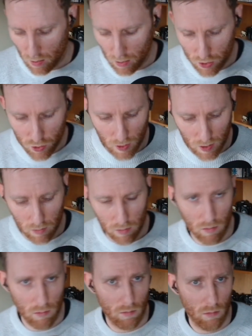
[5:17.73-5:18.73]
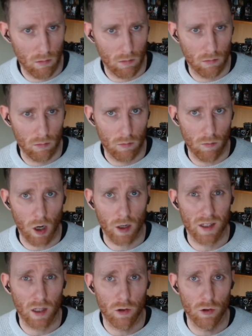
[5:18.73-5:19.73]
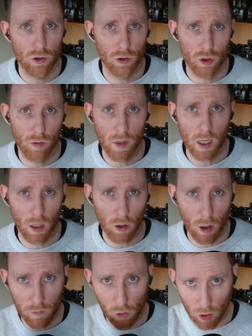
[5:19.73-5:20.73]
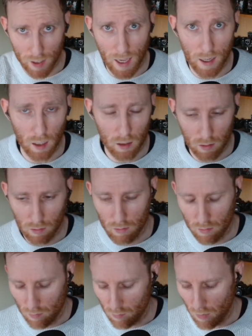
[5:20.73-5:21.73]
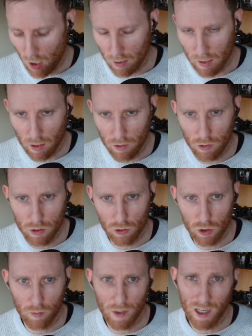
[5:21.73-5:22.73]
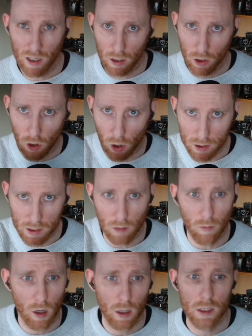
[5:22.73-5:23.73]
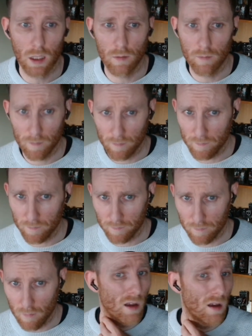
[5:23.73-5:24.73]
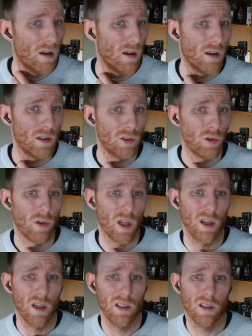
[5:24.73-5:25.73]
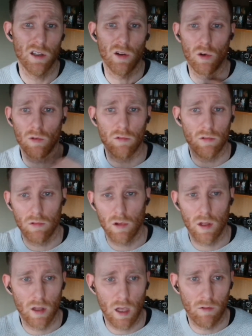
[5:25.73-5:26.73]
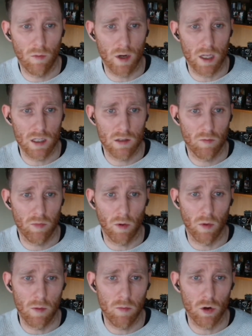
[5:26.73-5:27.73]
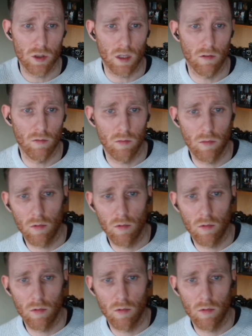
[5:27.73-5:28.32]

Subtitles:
doing marketing through social media, a lot of organic marketing through social media, content marketing. So there's, everybody's probably posting